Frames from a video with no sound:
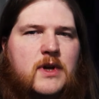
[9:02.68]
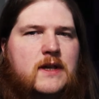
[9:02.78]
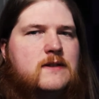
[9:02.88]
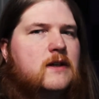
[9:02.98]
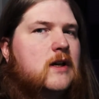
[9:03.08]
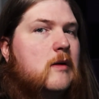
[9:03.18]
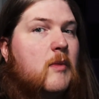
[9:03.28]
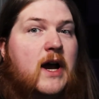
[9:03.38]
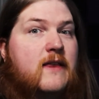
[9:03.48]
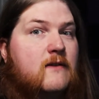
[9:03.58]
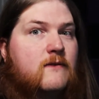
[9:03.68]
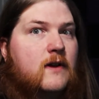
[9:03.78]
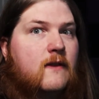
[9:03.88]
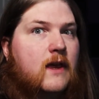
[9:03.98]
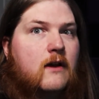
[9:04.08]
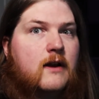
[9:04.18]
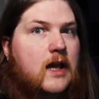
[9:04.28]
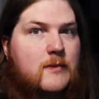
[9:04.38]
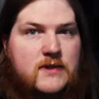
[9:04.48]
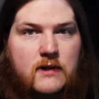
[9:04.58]
pizza, buy that fun thing on
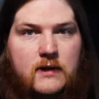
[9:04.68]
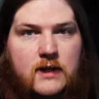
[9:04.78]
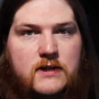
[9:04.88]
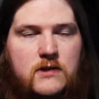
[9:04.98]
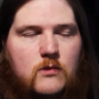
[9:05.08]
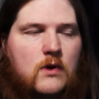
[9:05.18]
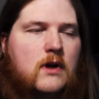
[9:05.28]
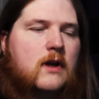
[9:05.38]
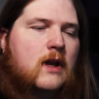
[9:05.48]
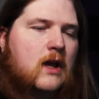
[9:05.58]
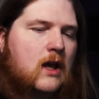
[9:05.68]
Amazon that you want.